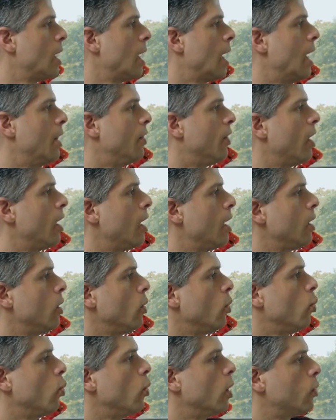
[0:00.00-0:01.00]
And
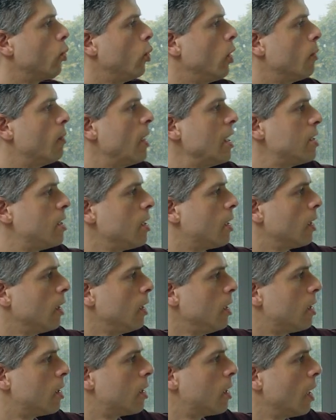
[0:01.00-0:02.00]
then what we're
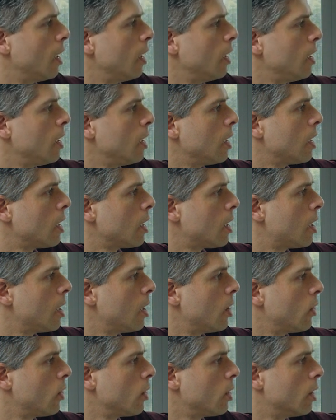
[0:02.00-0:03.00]
basically telling
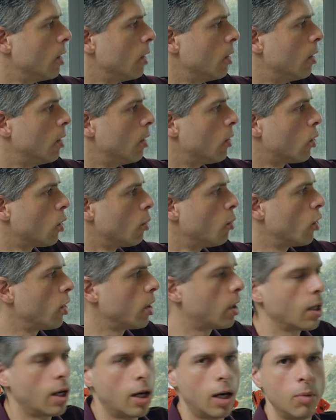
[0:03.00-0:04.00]
here, the
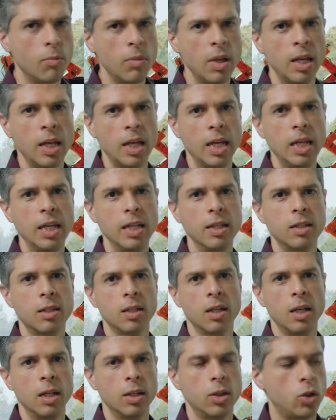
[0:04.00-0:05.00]
robotic arm, is
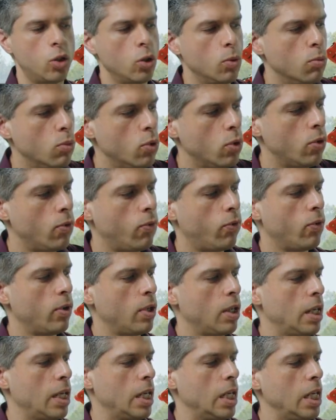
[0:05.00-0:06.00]
to move
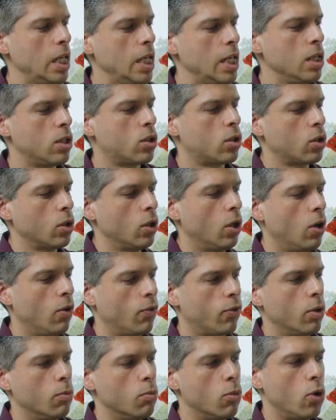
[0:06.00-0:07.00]
each
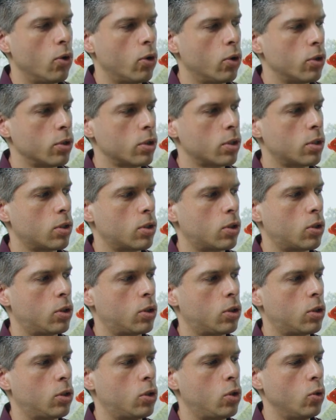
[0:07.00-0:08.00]
of the motors
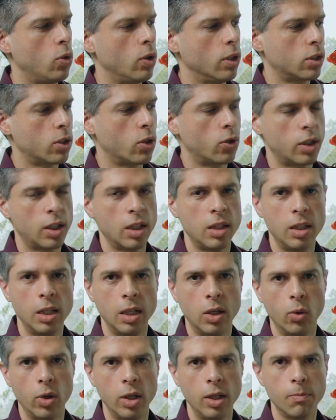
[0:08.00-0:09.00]
to a certain
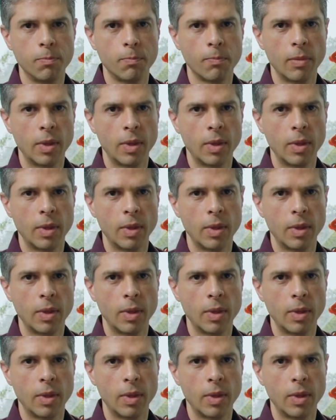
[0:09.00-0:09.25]
degree.